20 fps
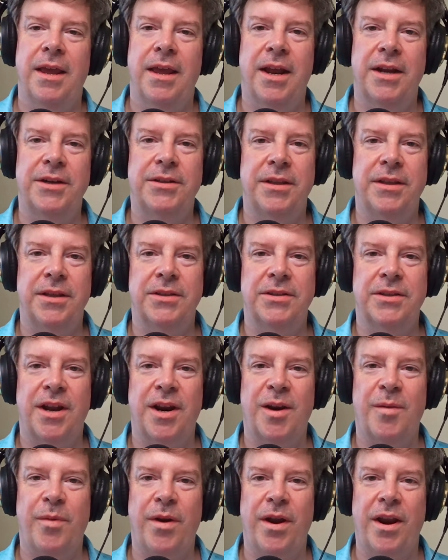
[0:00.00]
And I actually think
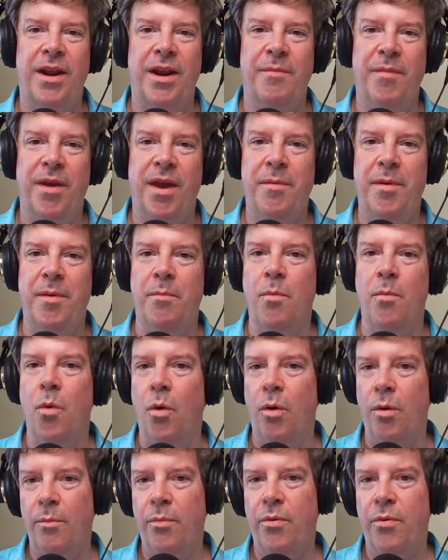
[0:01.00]
sonic branding may be
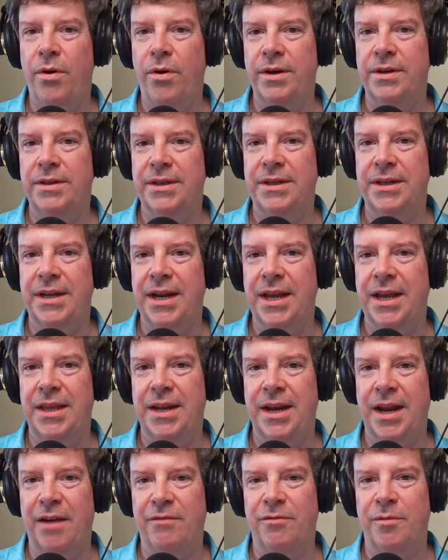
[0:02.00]
more important today
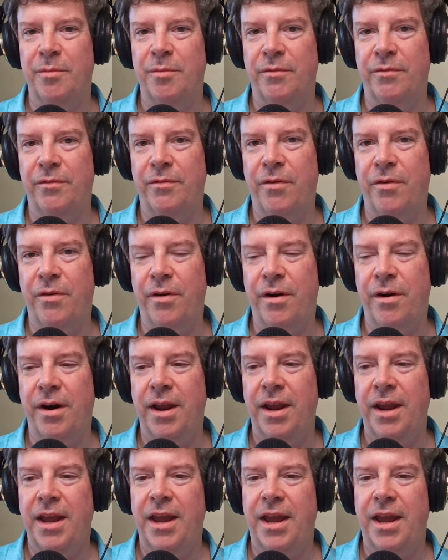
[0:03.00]
than ever before